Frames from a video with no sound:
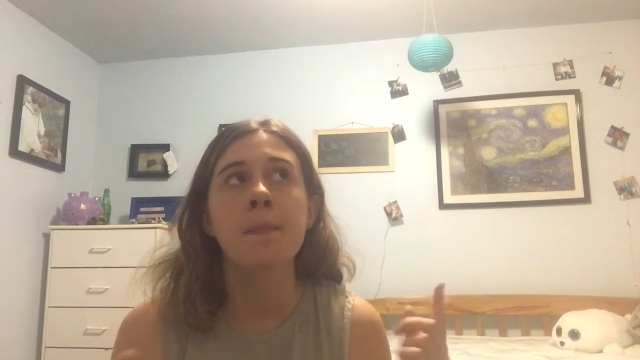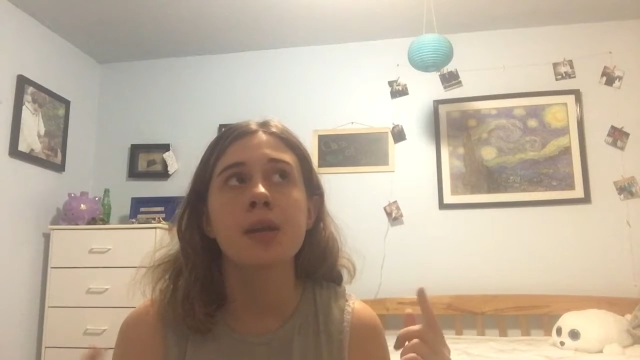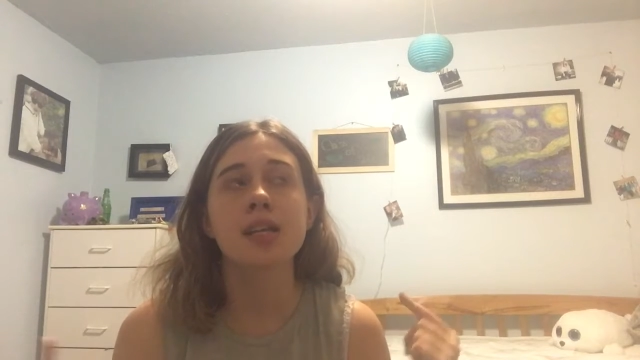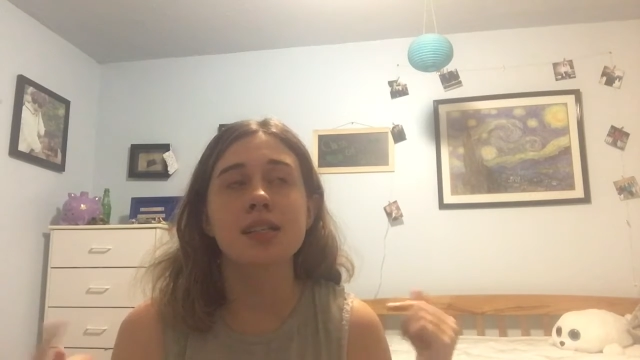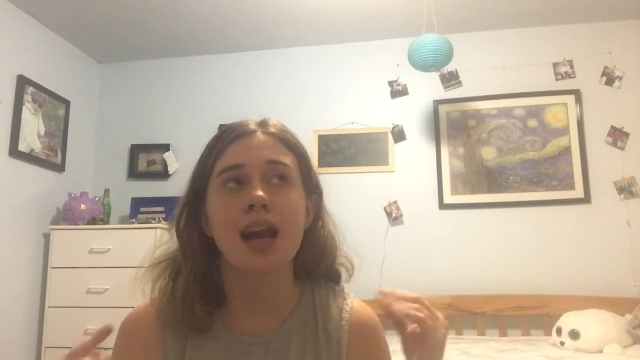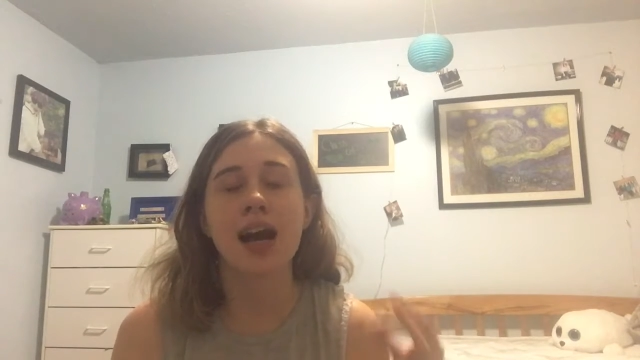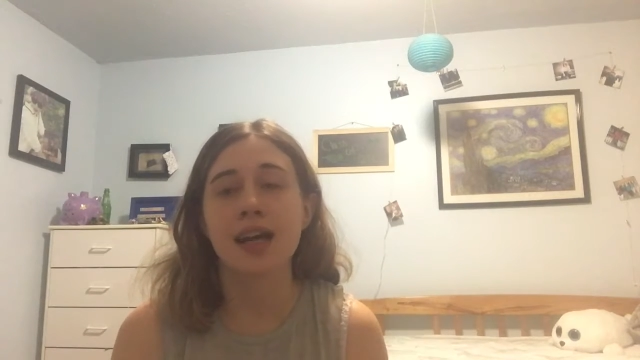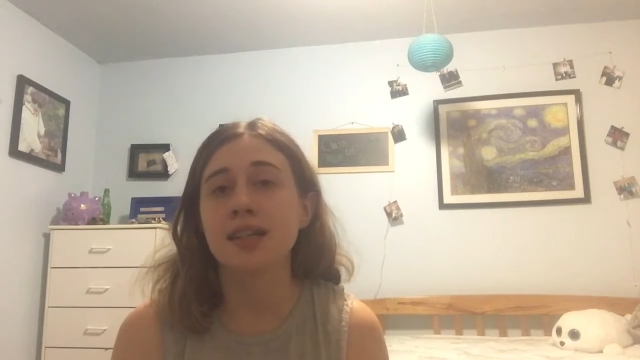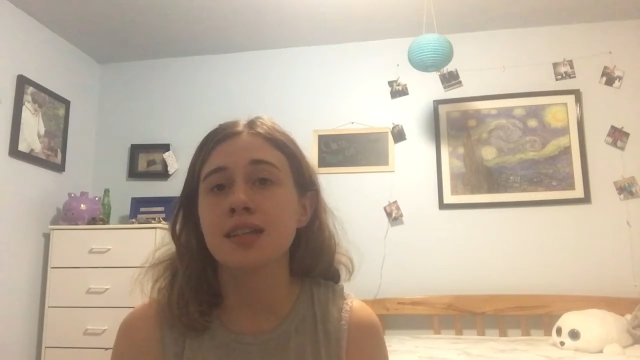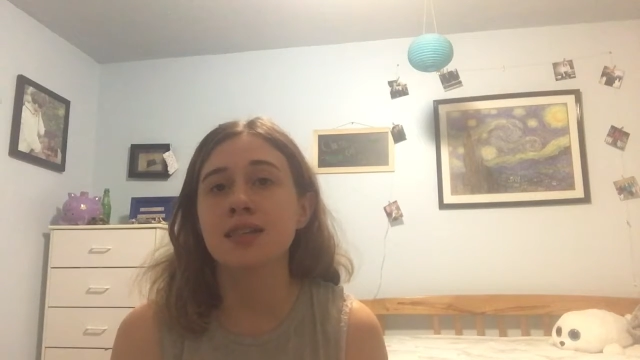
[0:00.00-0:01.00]
because
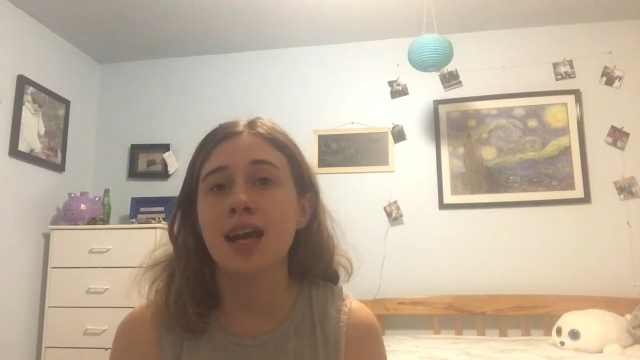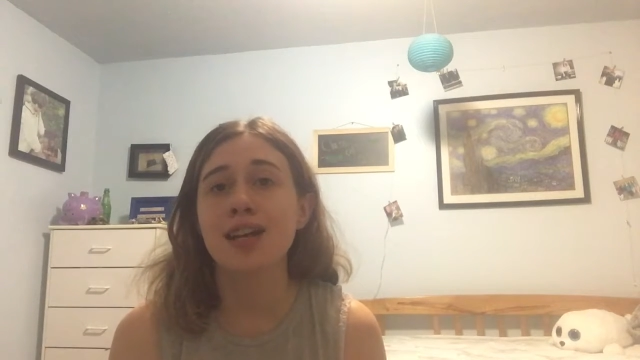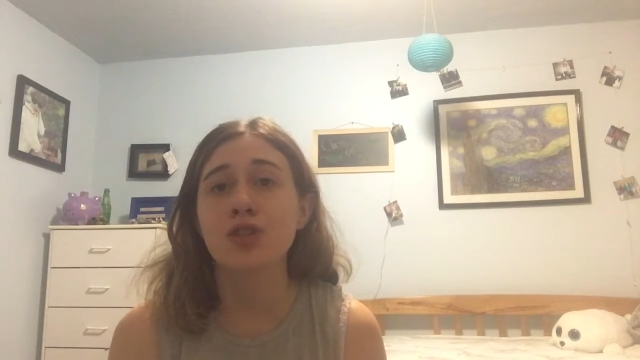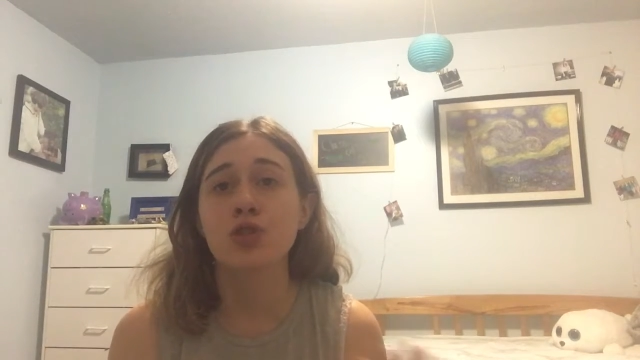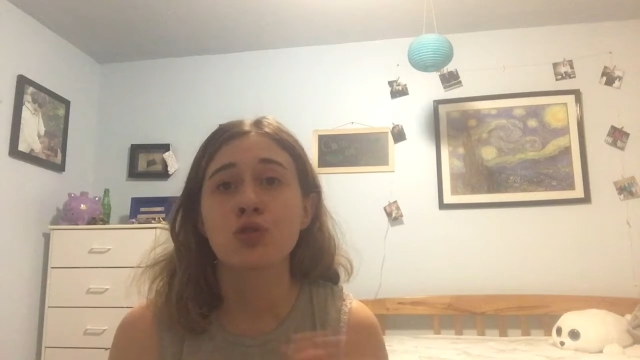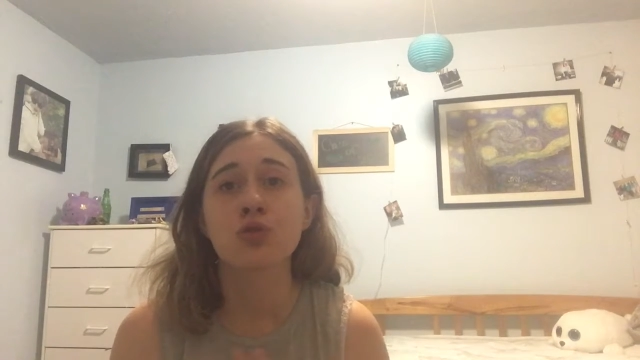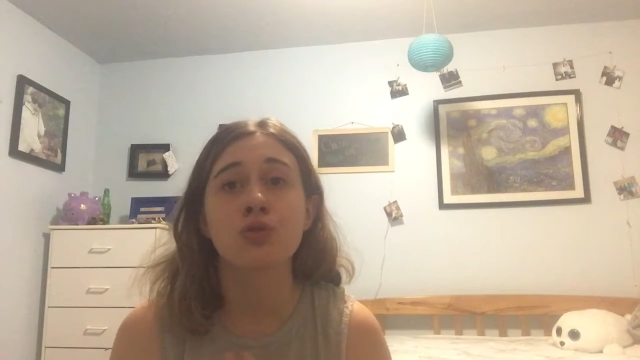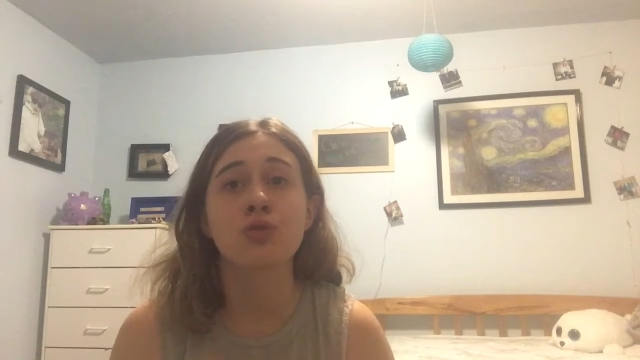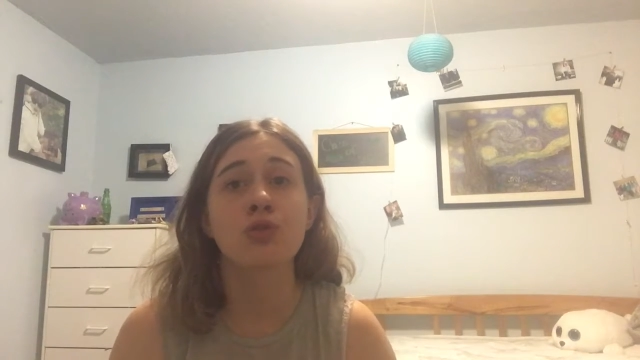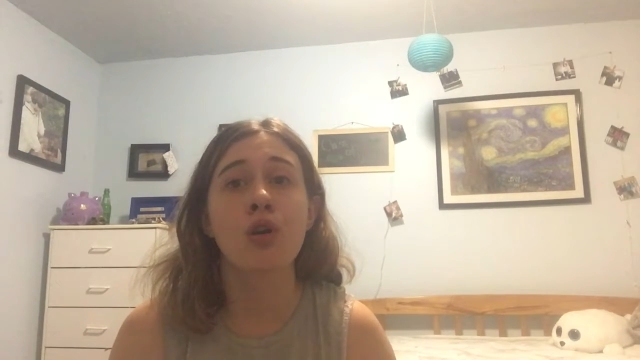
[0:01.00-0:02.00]
I did that
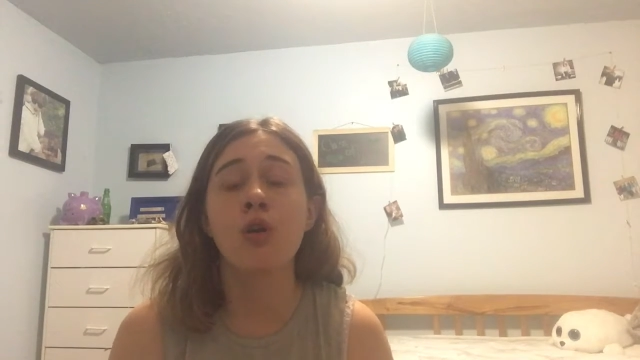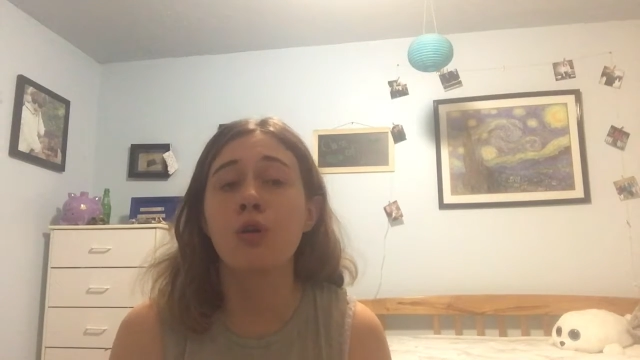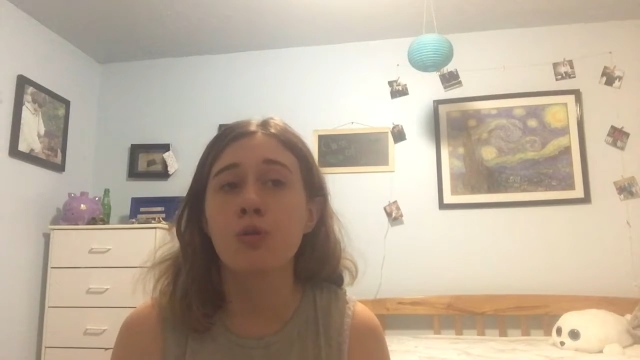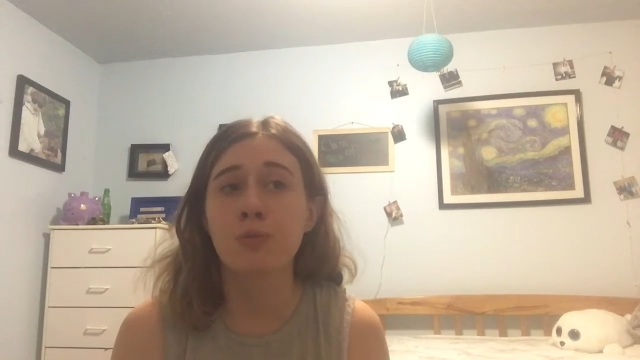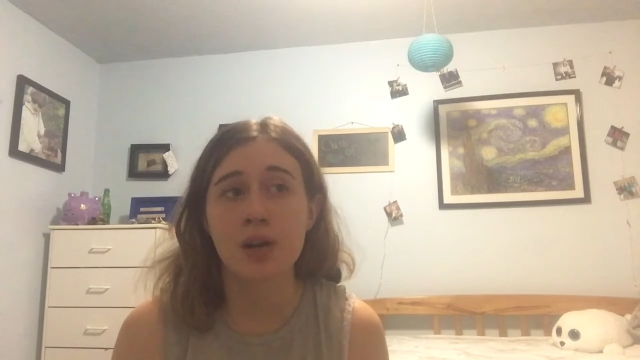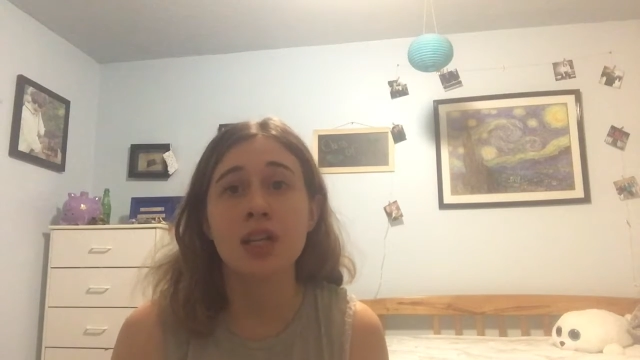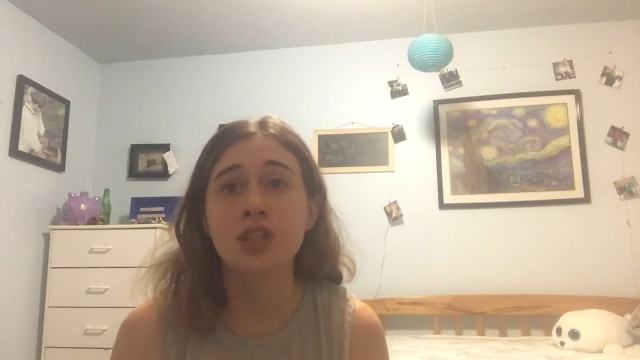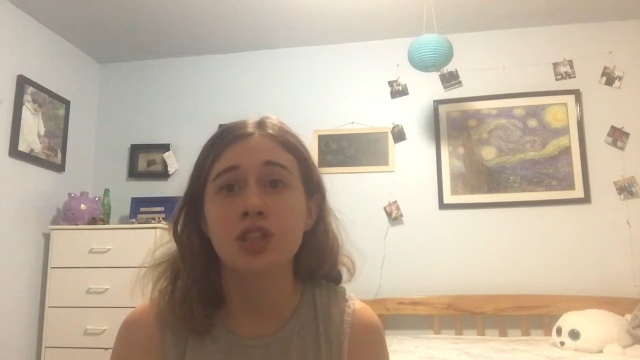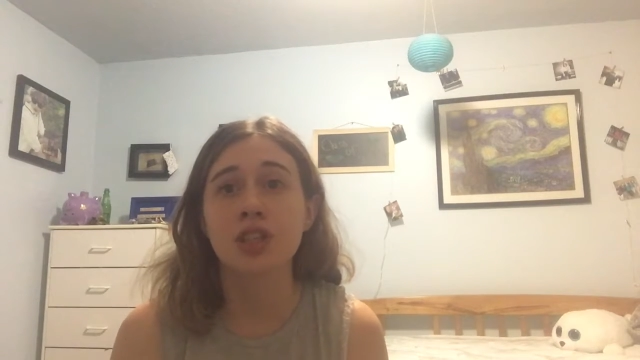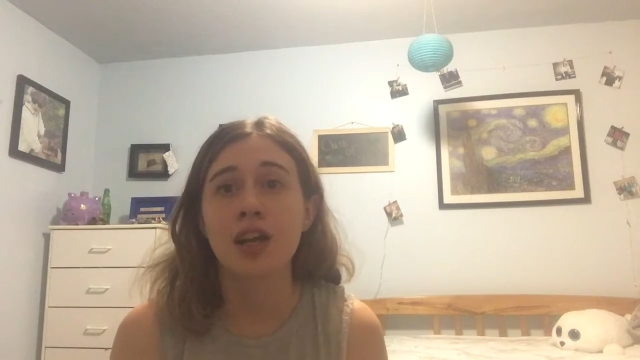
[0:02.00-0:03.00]
so
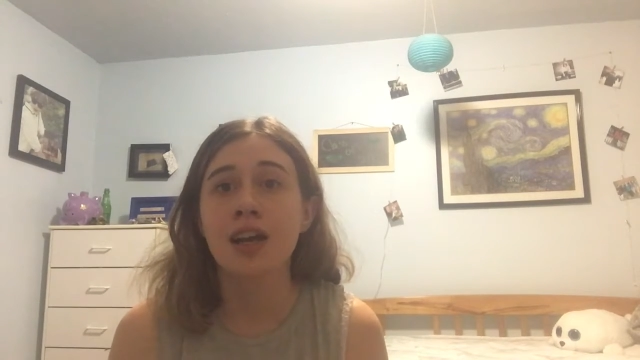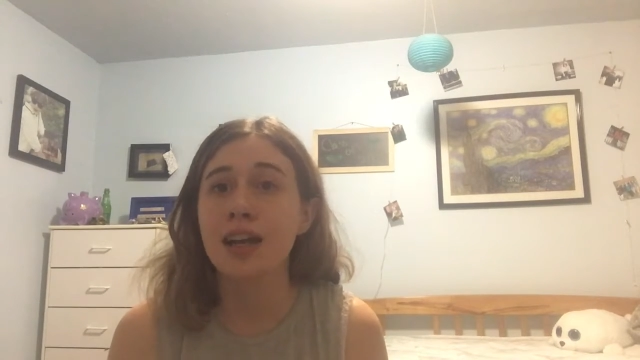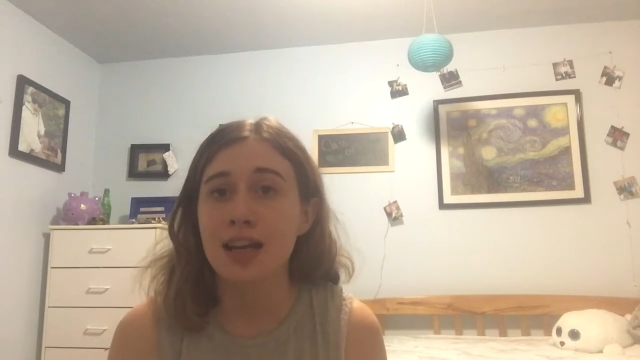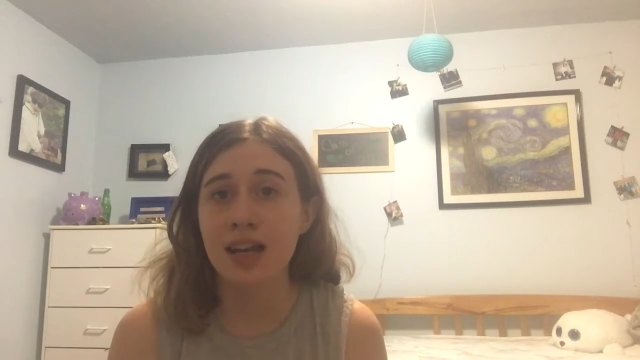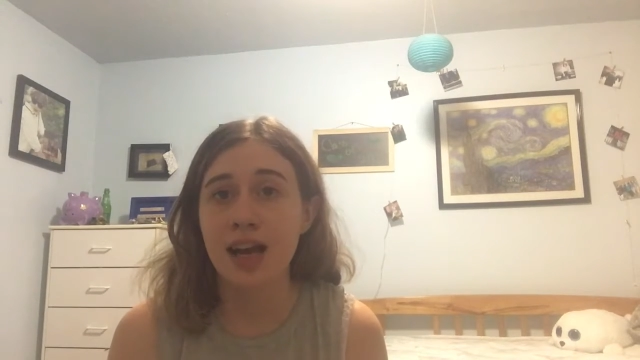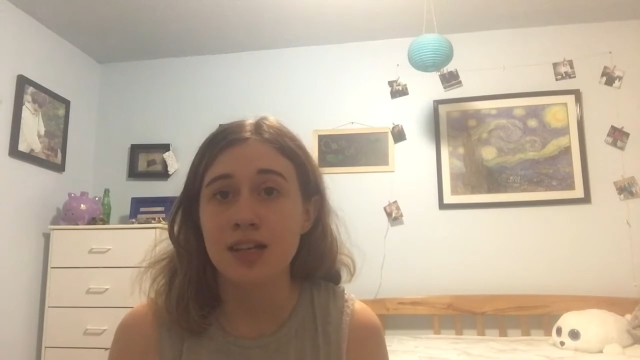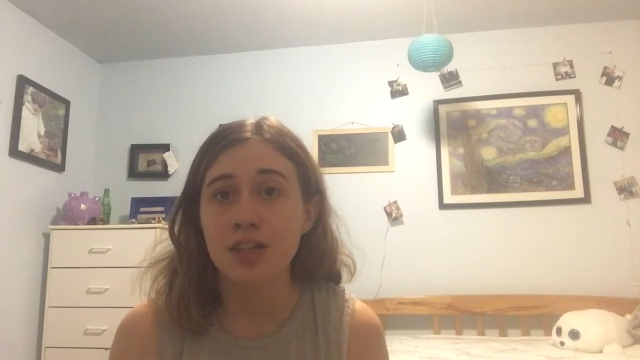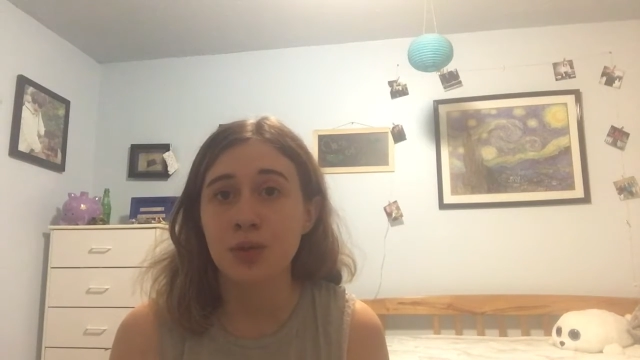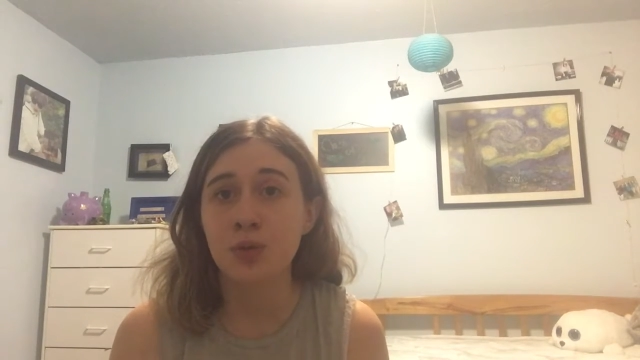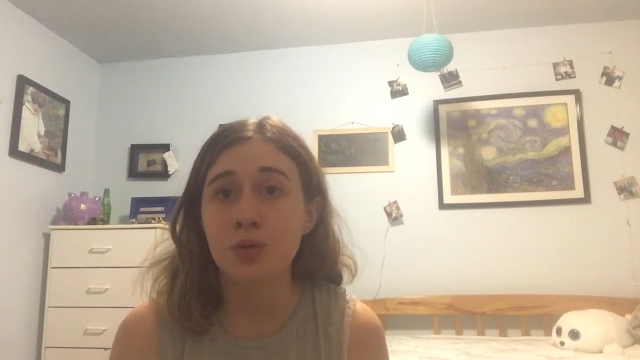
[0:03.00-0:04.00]
much in high
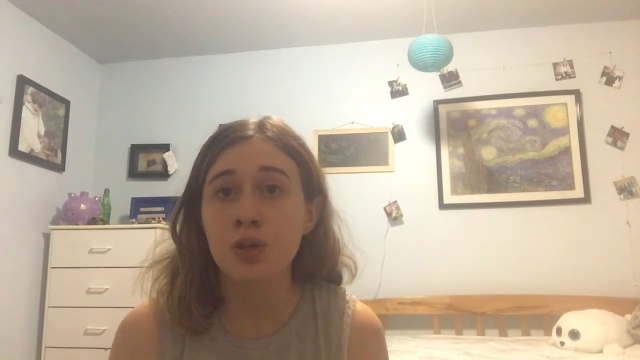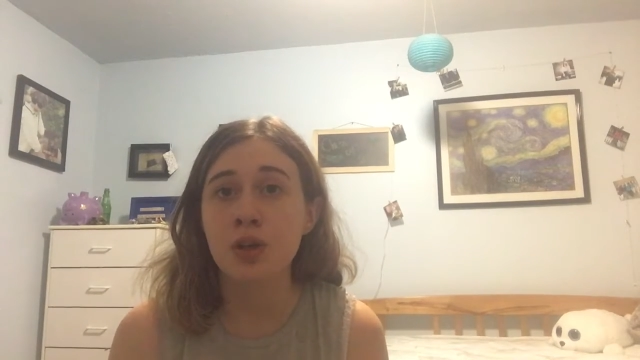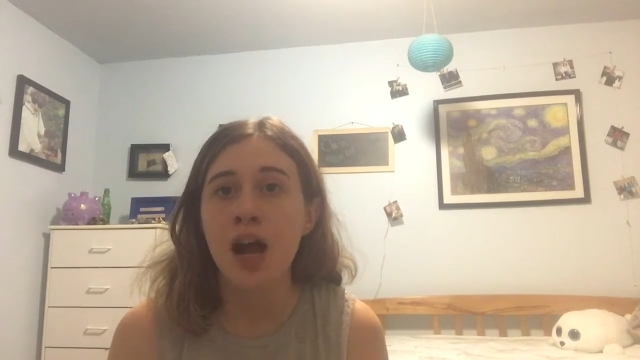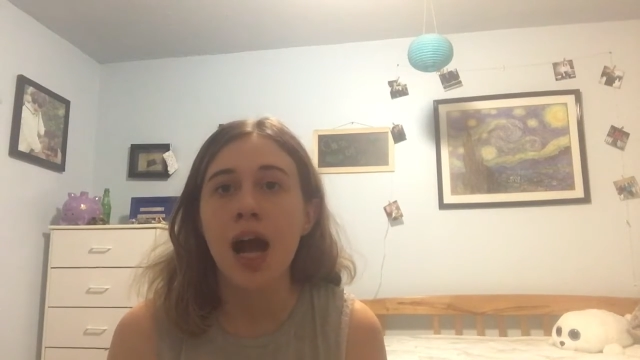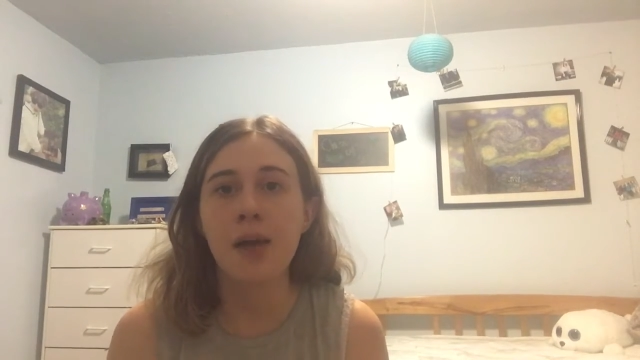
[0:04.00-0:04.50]
school.